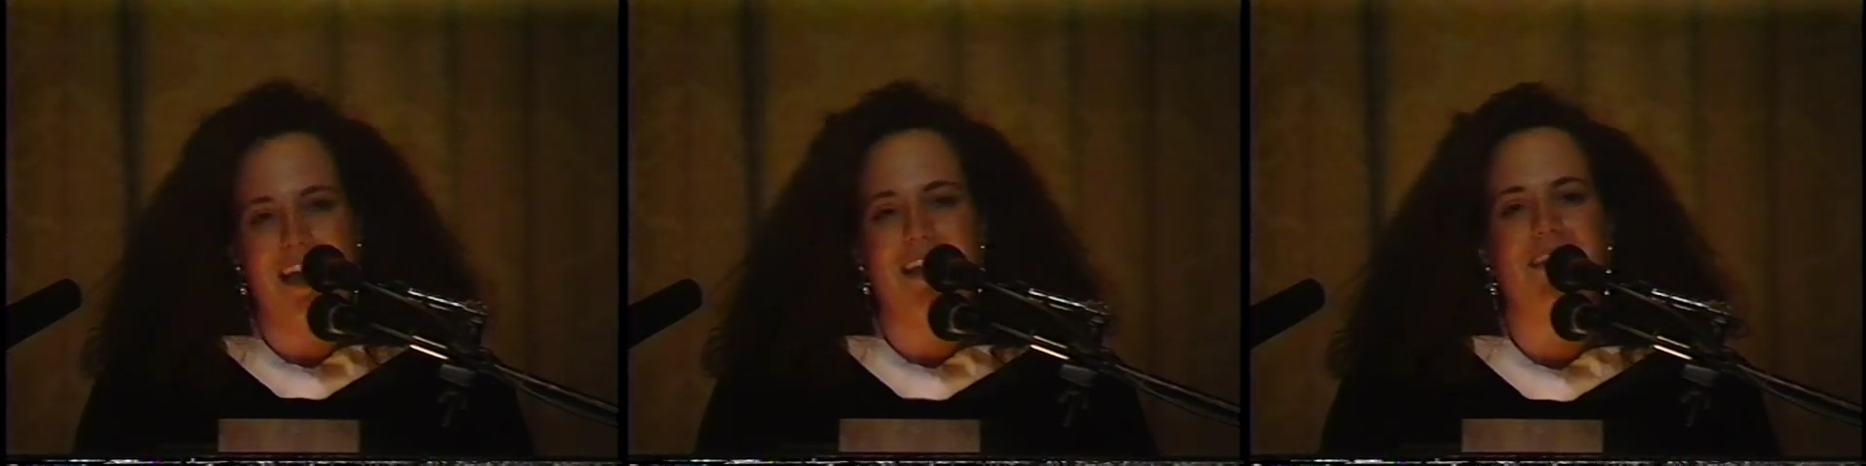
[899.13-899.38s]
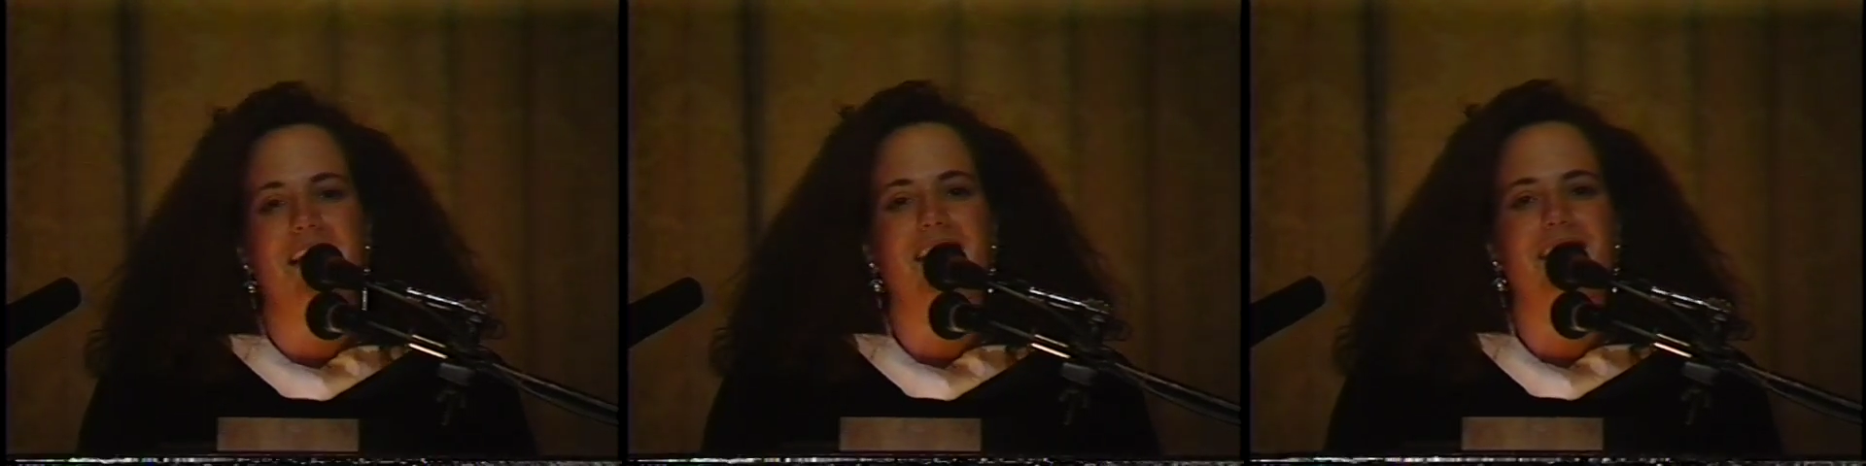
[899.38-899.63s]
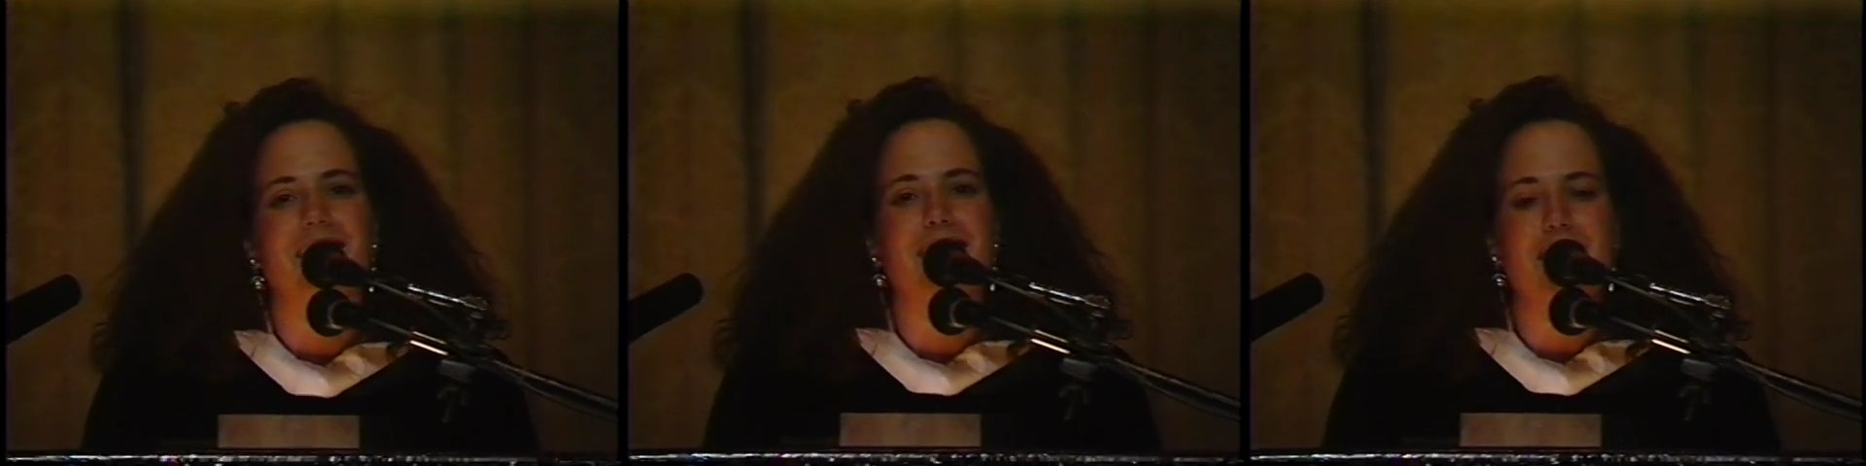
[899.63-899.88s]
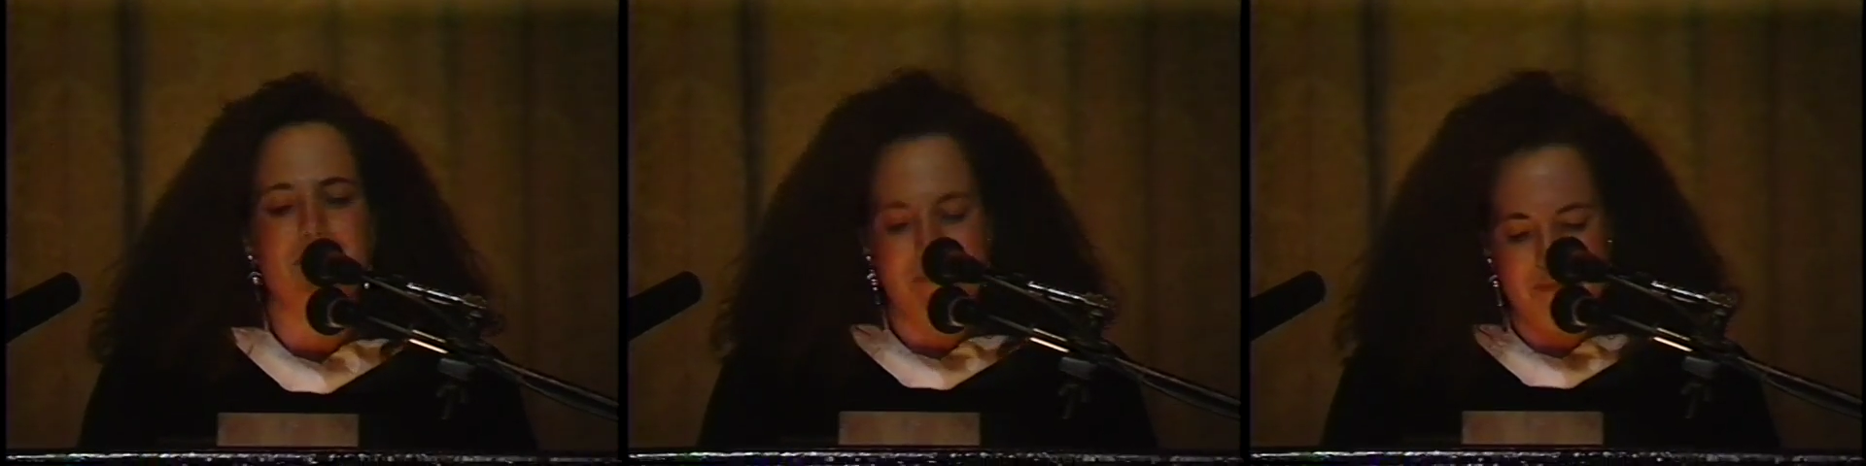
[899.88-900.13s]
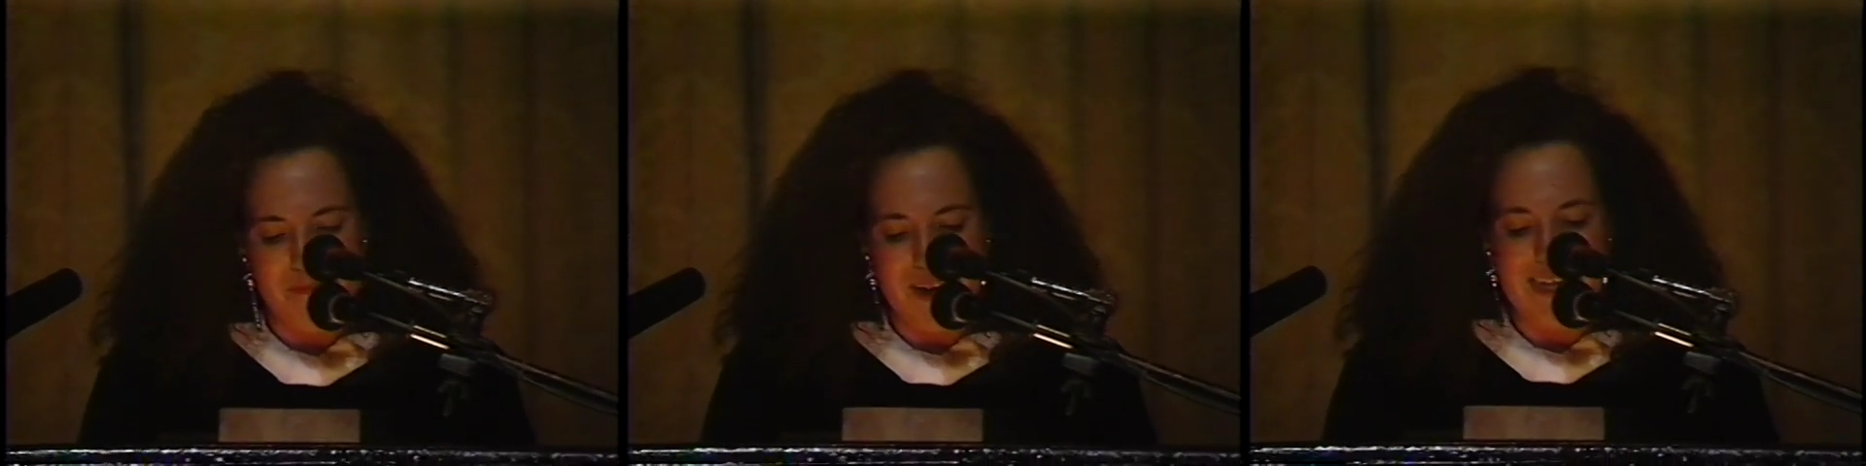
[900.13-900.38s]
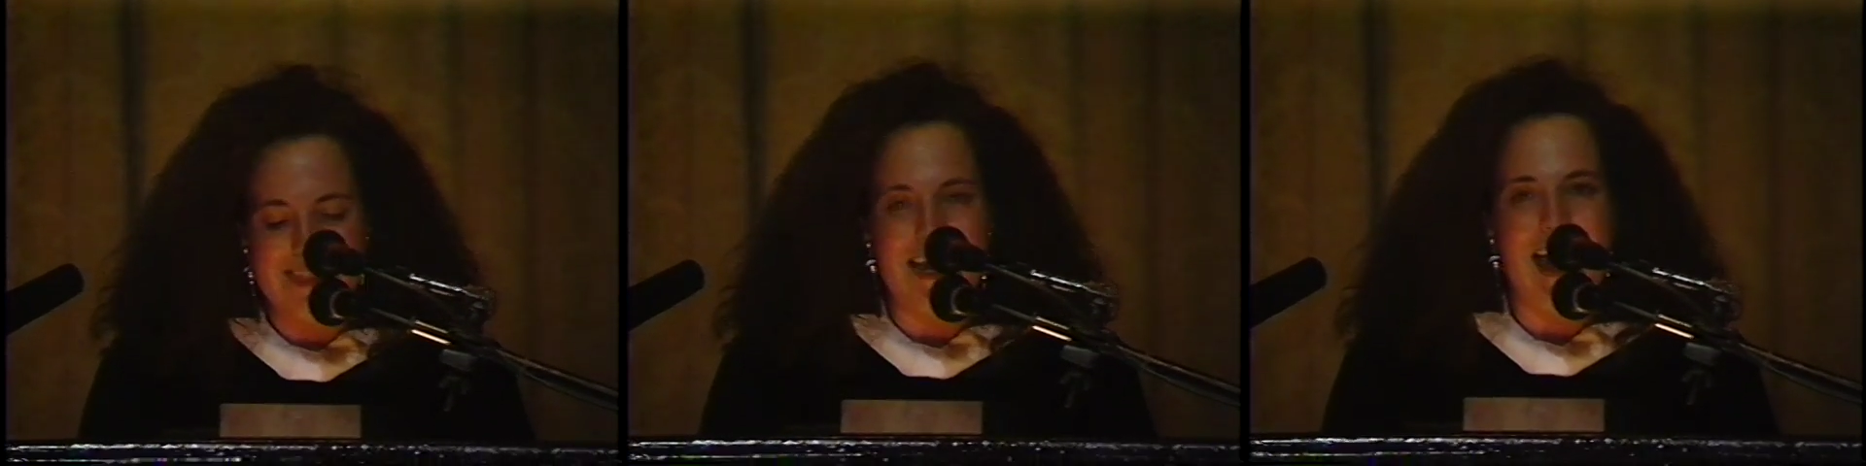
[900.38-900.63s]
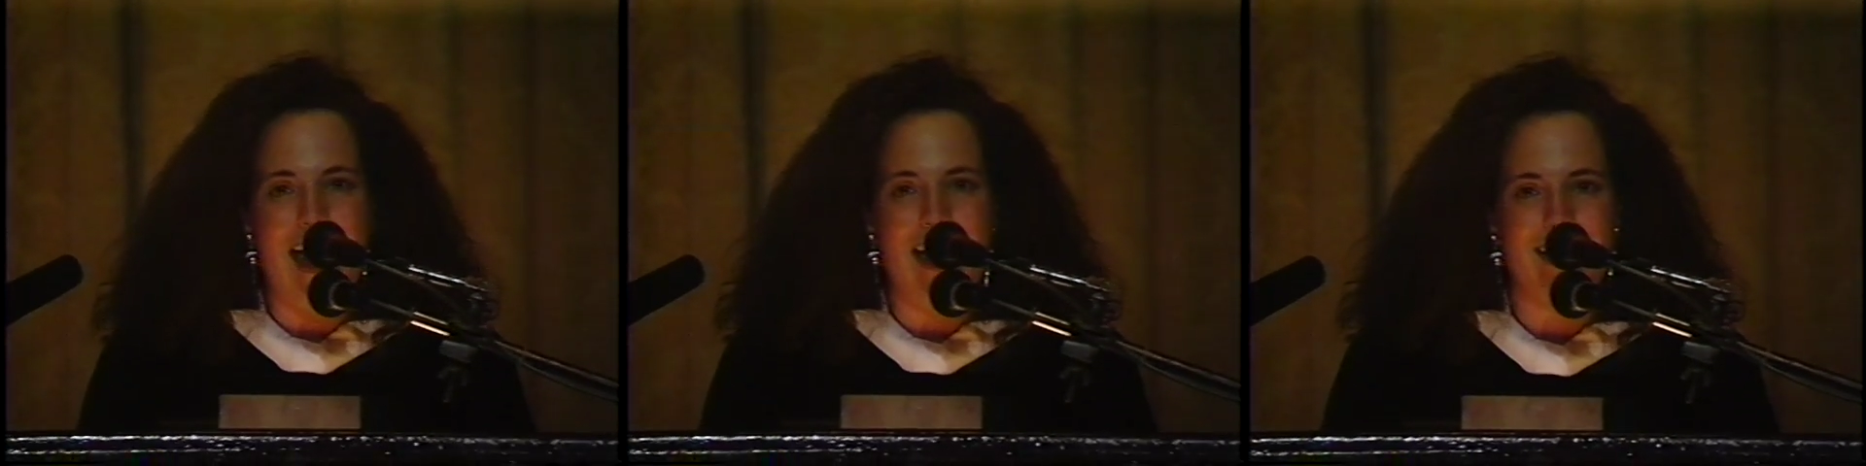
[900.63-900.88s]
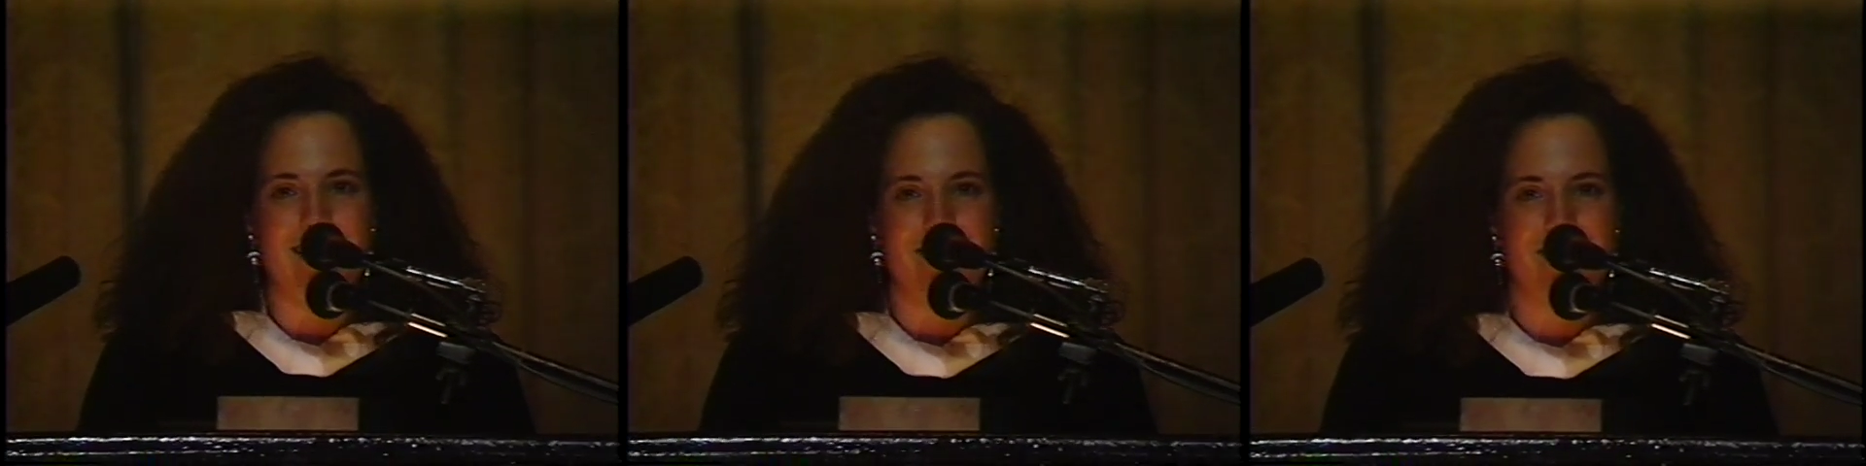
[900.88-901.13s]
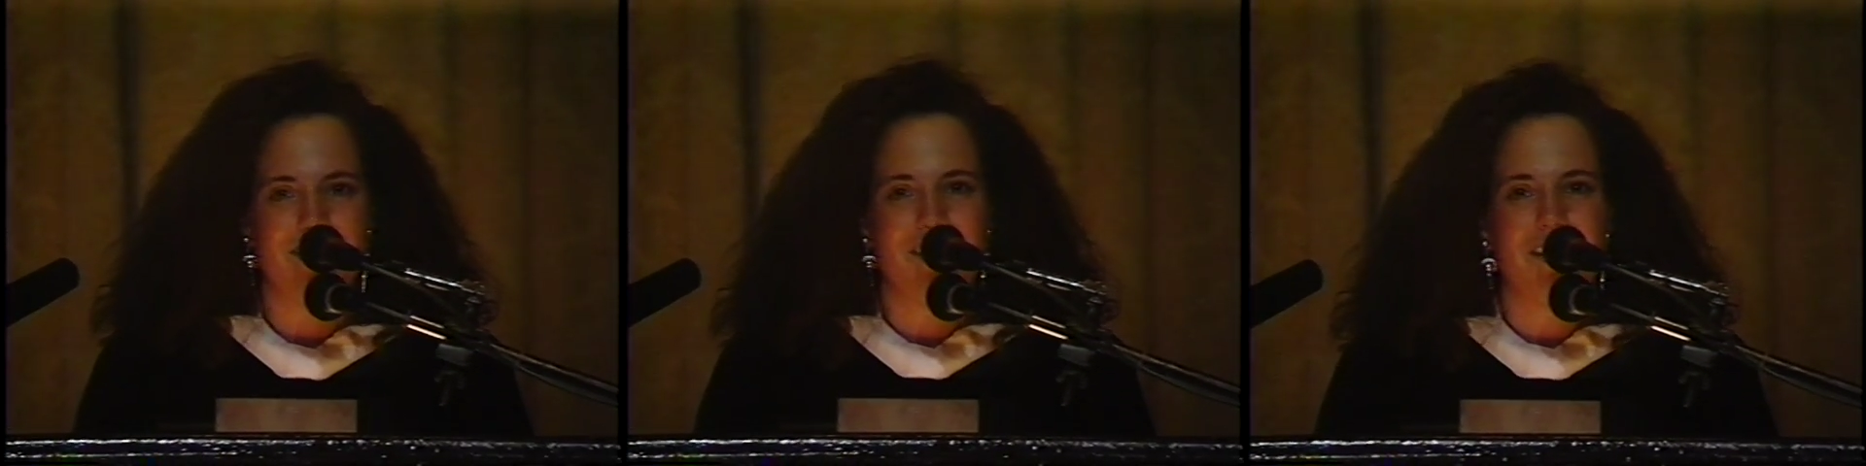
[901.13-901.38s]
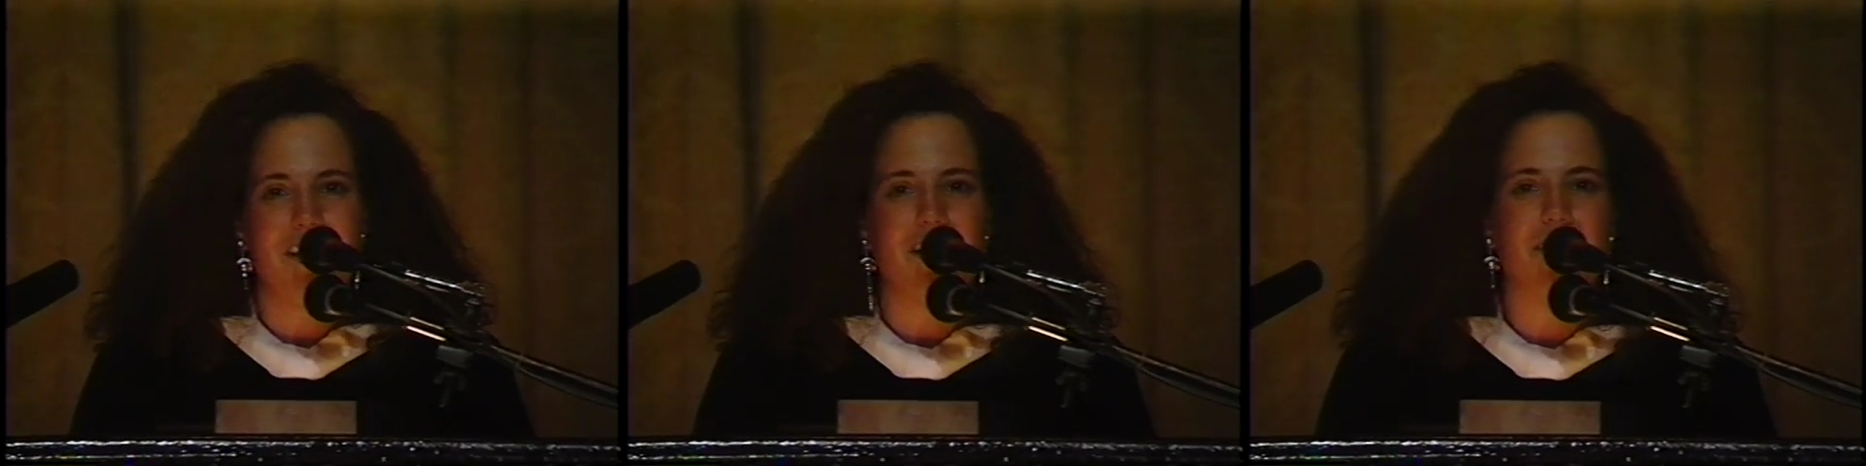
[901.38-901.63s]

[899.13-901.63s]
Luckily, my dad, a